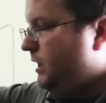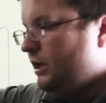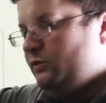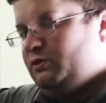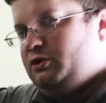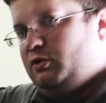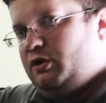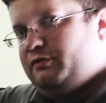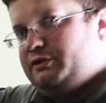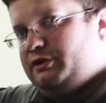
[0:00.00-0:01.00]
it will go
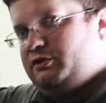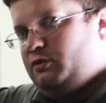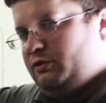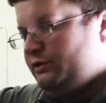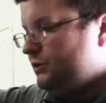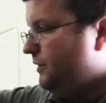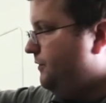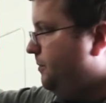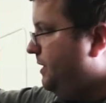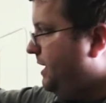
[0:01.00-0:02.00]
over to the corners of
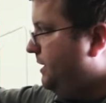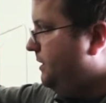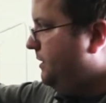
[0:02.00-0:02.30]
the bed,